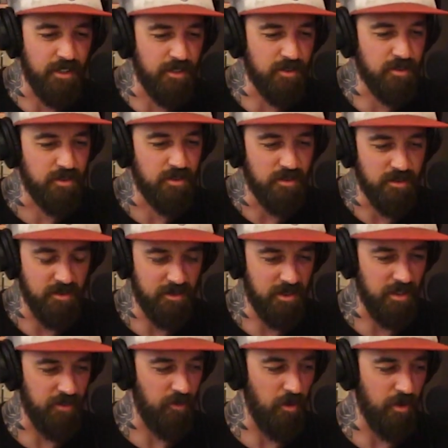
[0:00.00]
the
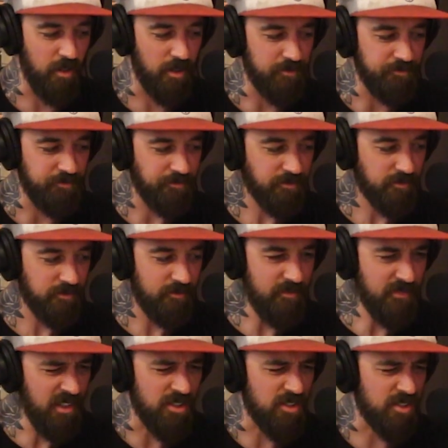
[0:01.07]
T4.
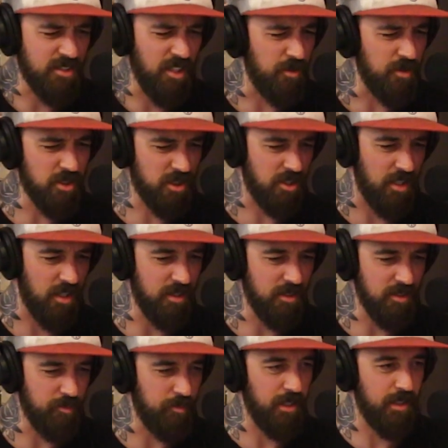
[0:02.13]
It's slow as
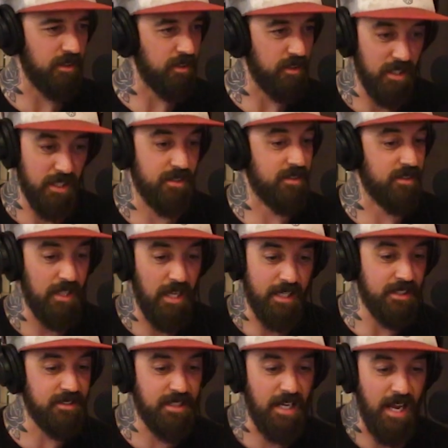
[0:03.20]
shit, but it's
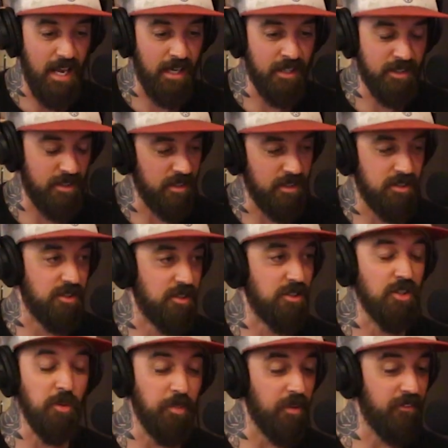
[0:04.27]
like a tank. It's
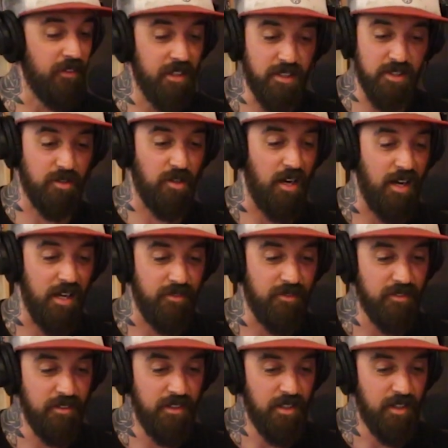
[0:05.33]
super fun to
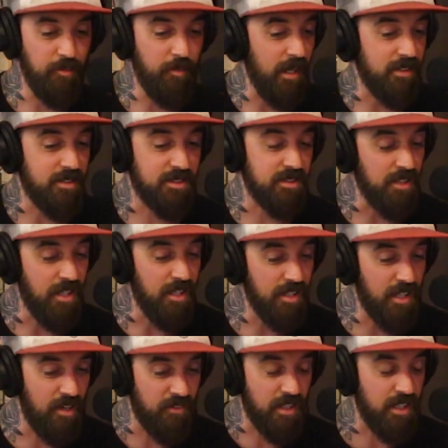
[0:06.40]
drive. My
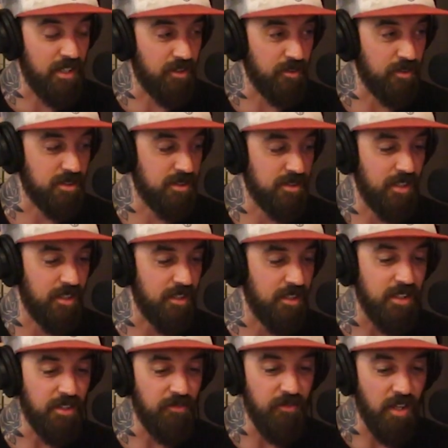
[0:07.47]
son, I have an 8-year-old
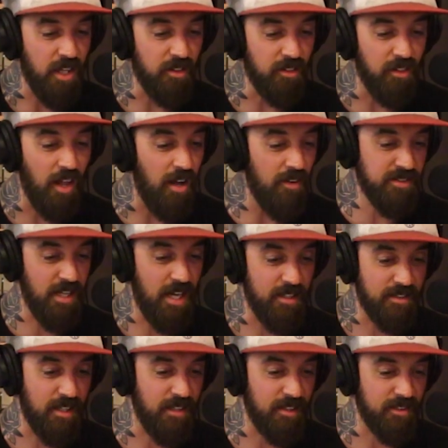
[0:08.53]
son. He loves
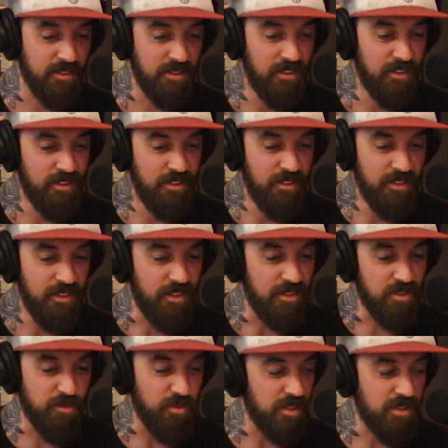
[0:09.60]
that thing.
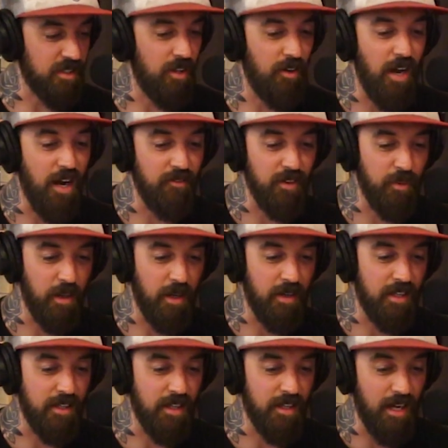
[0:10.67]
He just wants to go
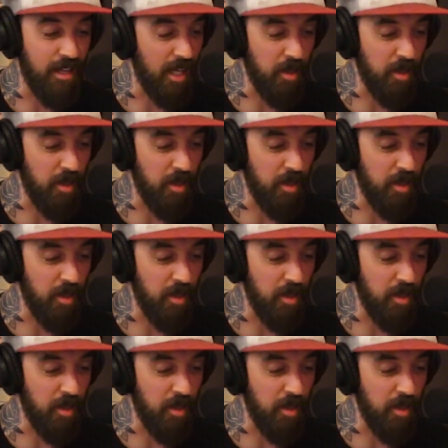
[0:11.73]
everywhere in it.